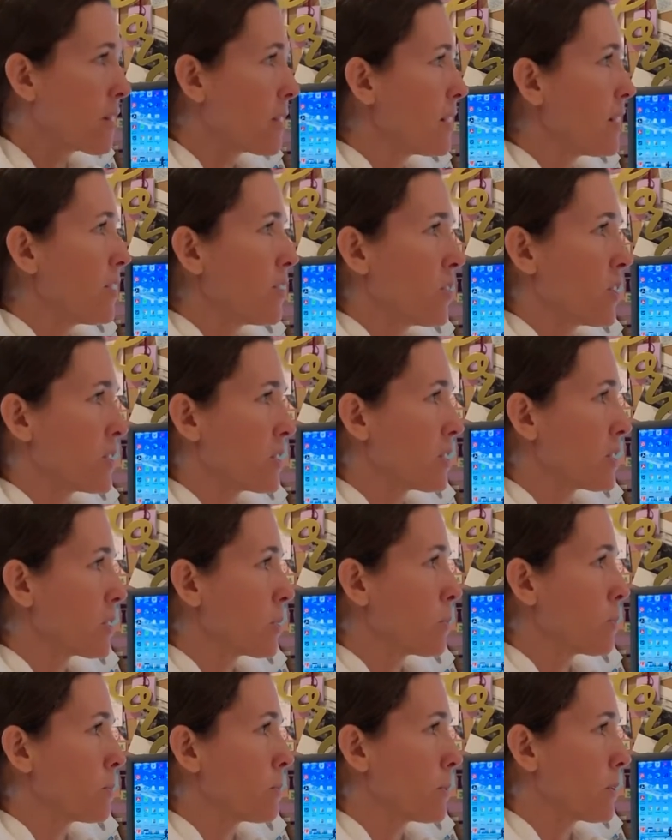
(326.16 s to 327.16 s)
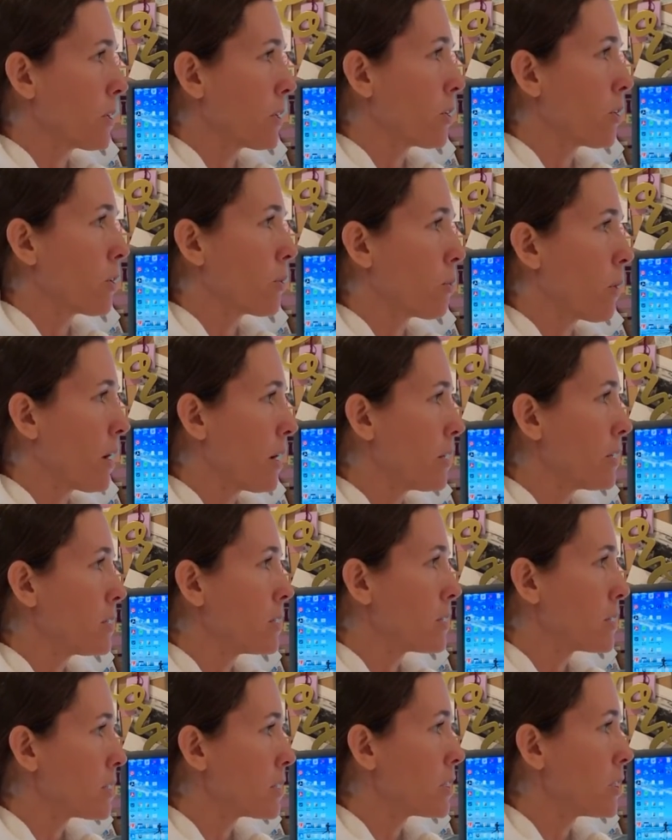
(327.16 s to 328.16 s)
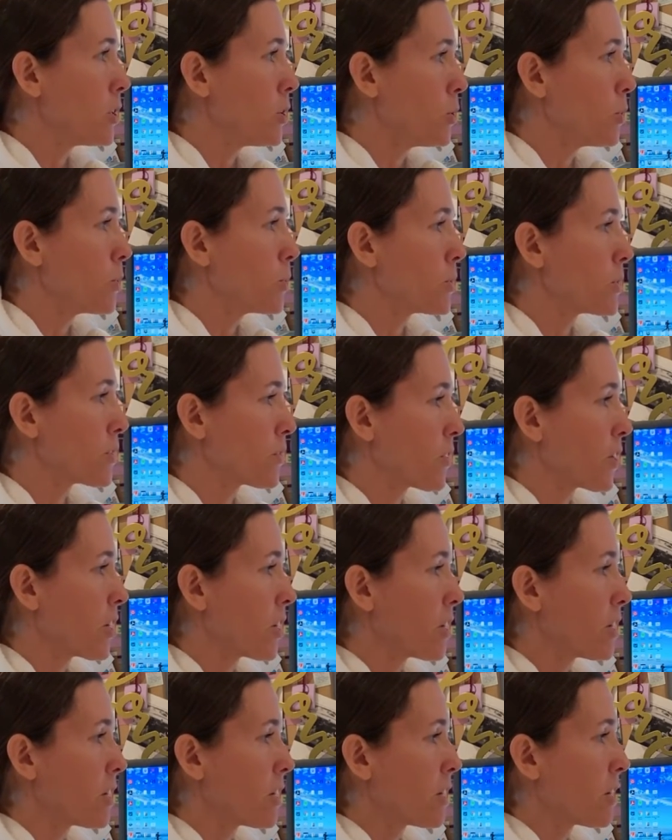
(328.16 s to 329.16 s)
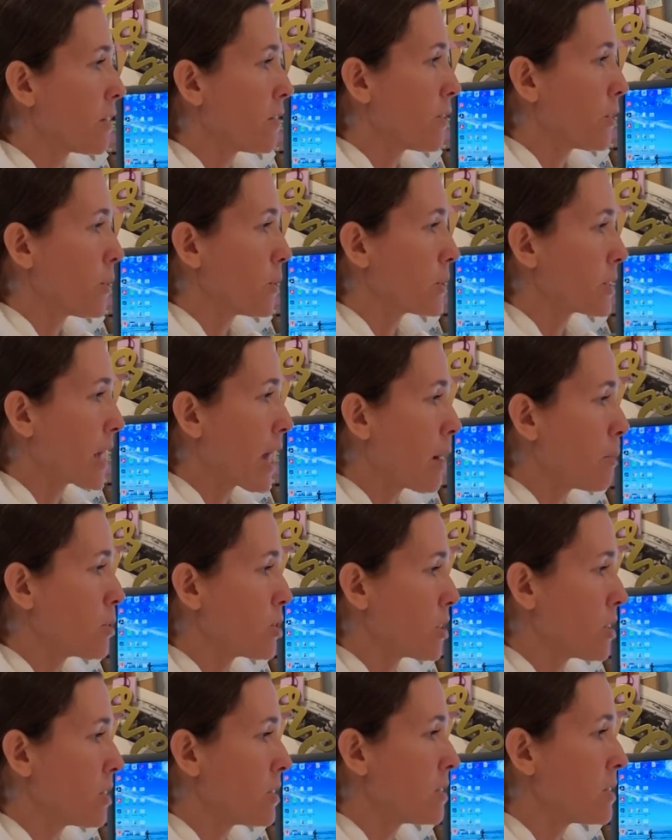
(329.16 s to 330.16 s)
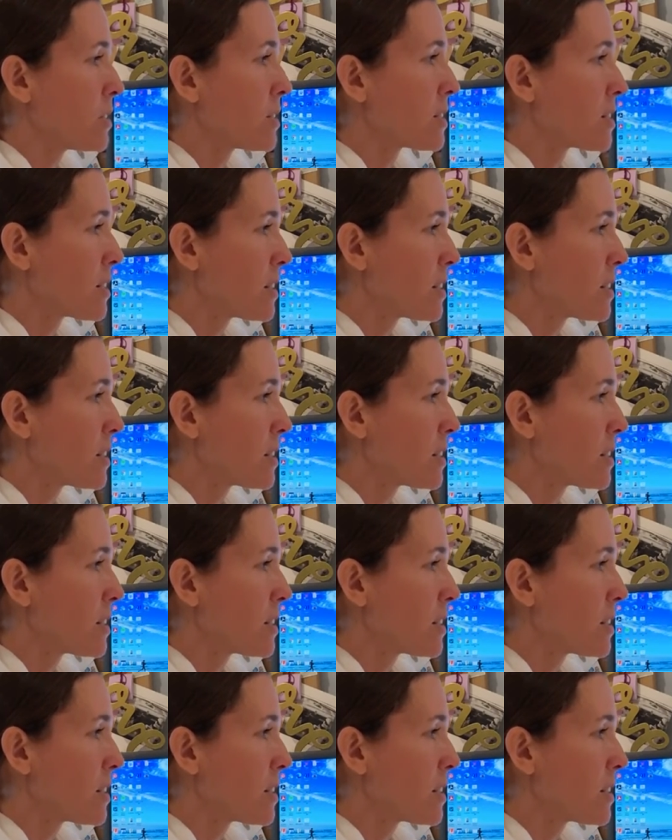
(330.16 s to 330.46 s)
this is a really good one to use for those captions.